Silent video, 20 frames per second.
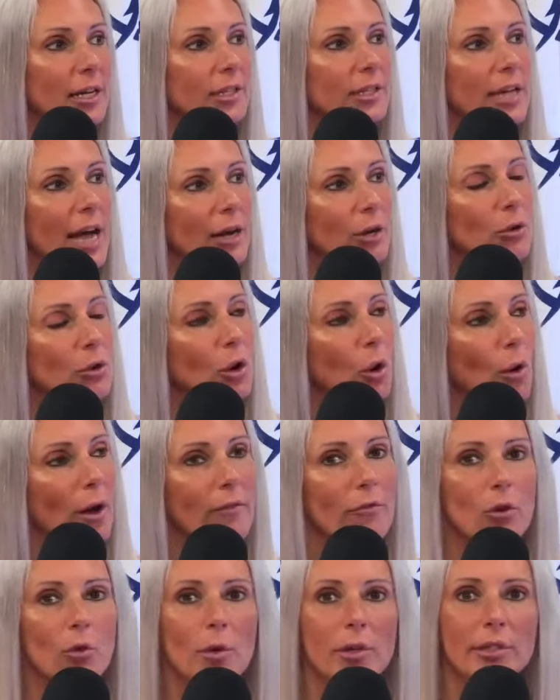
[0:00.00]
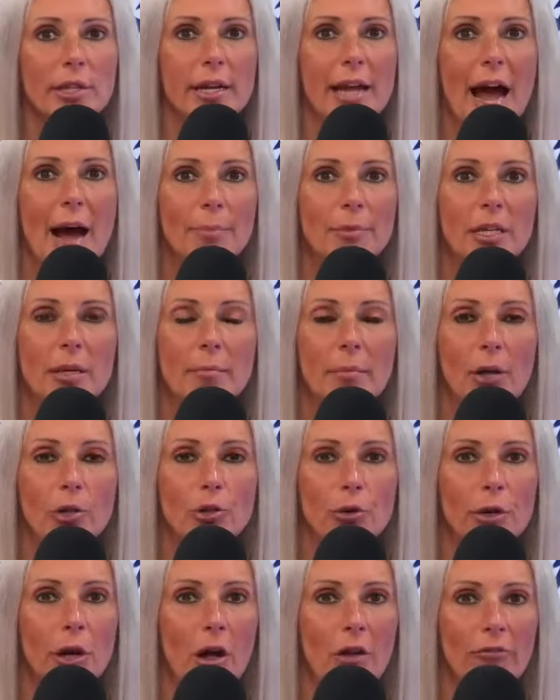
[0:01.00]
Saku Koivu was the captain in
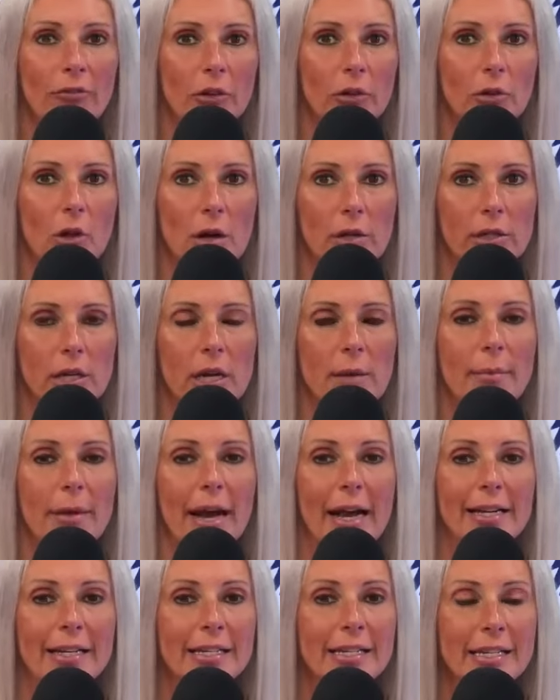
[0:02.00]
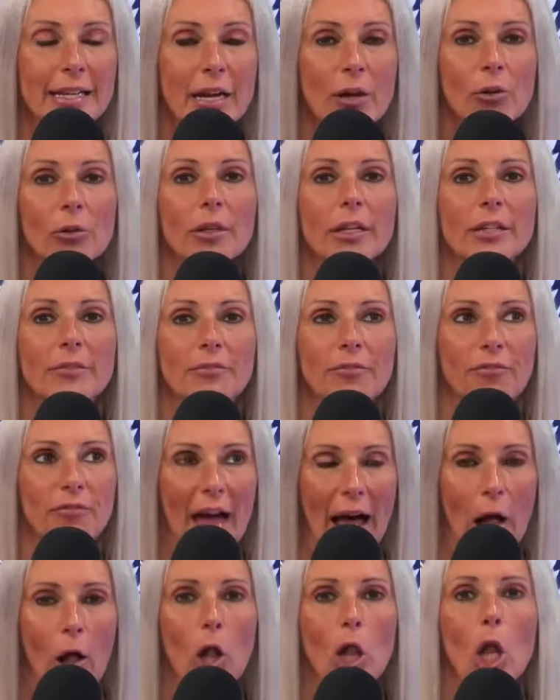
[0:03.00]
Montreal for a long time, and I nearly
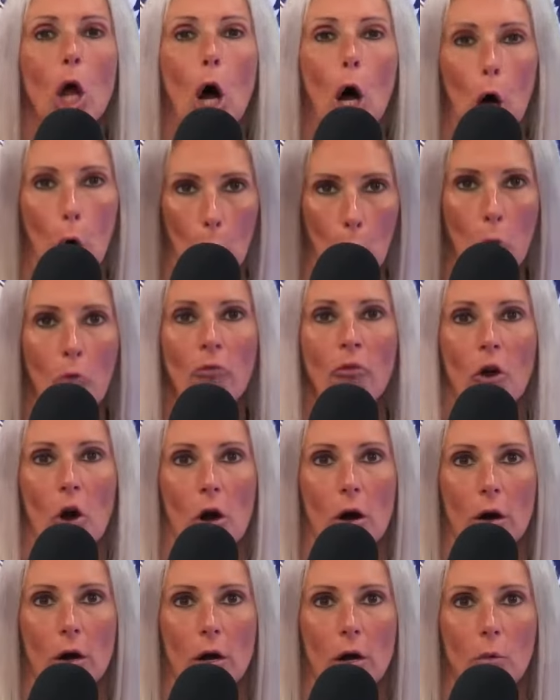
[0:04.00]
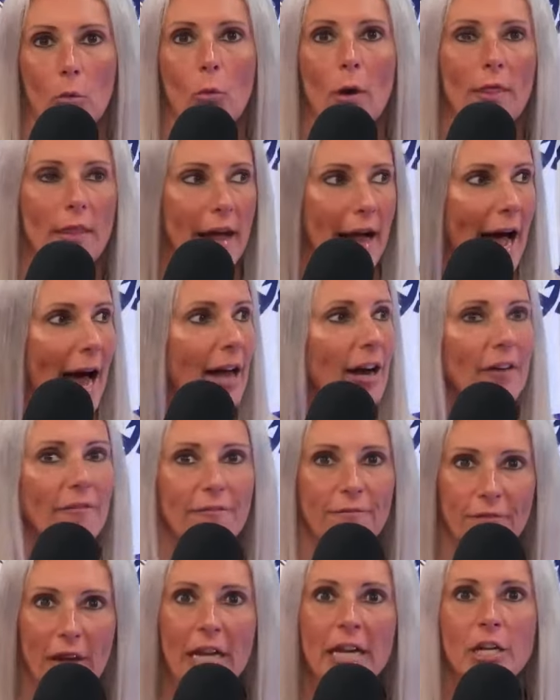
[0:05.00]
fell over when they had a
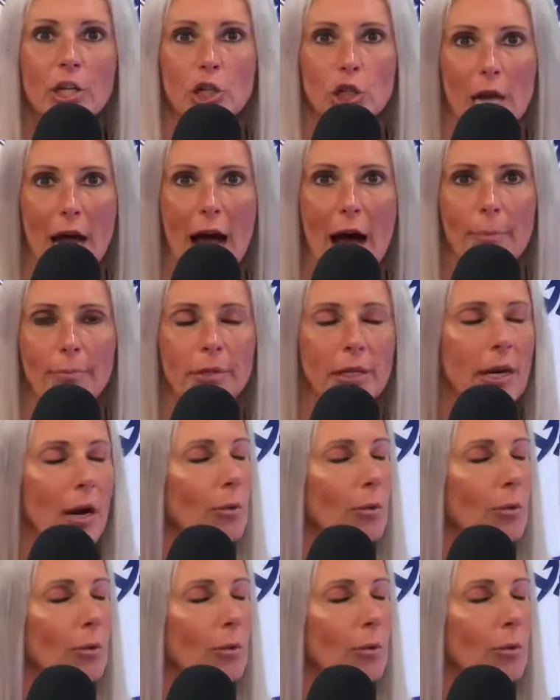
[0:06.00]
Finnish captain.